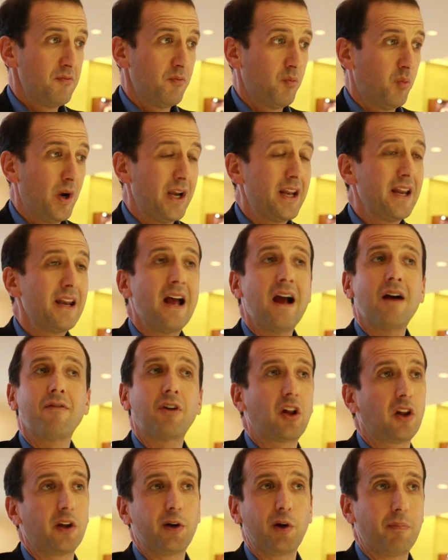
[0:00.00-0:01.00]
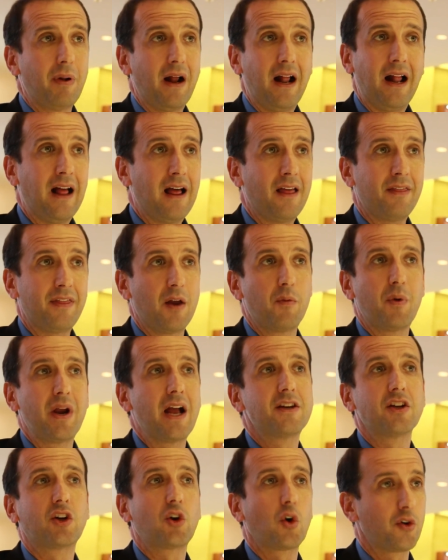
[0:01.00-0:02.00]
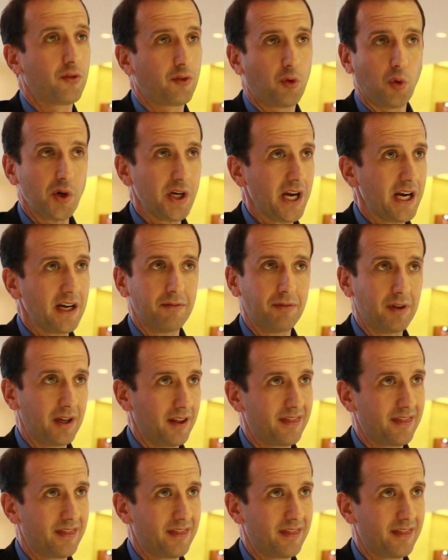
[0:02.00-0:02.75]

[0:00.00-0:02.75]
we didn't have a clear path, and we had to kind of creatively